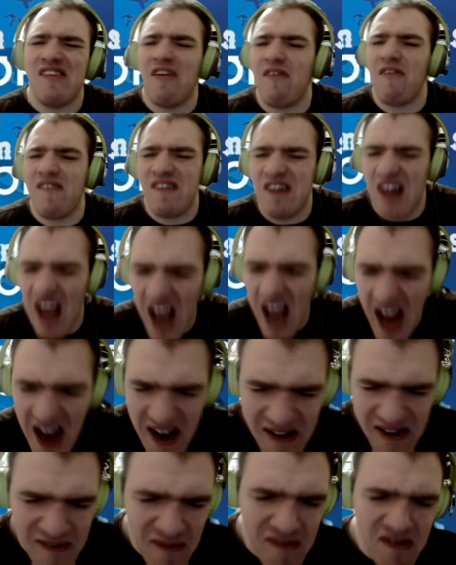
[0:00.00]
They're saying
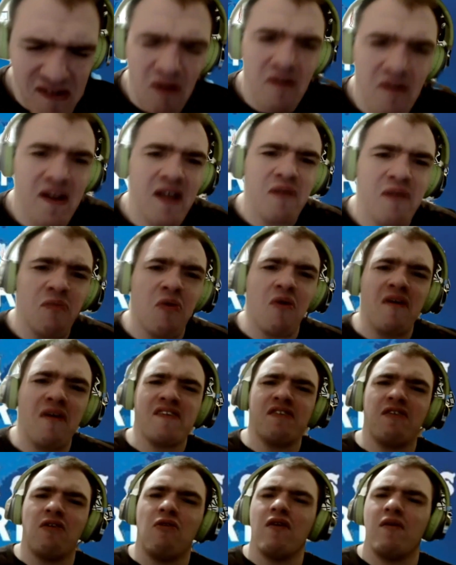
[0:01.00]
it's resulting in more
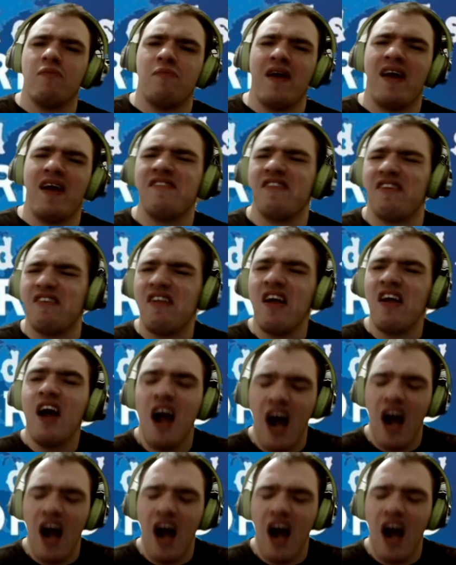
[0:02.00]
stolen bases.